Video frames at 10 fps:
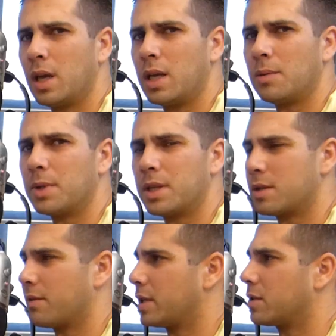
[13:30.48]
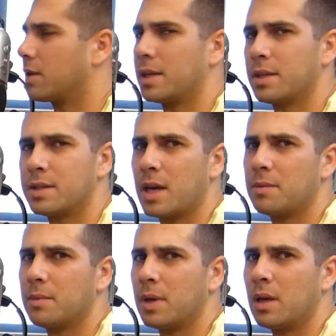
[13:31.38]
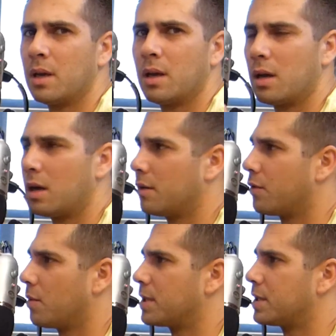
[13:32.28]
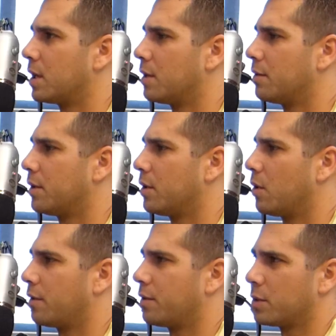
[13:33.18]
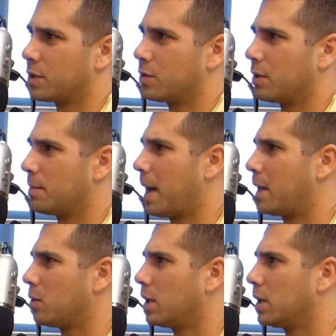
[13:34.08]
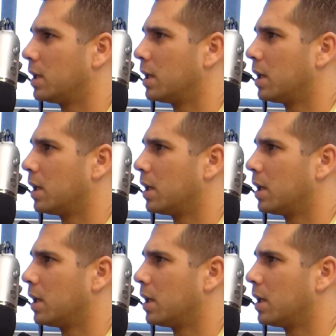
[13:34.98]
enable this device to get the time uh, from a server or if you want to do it manually,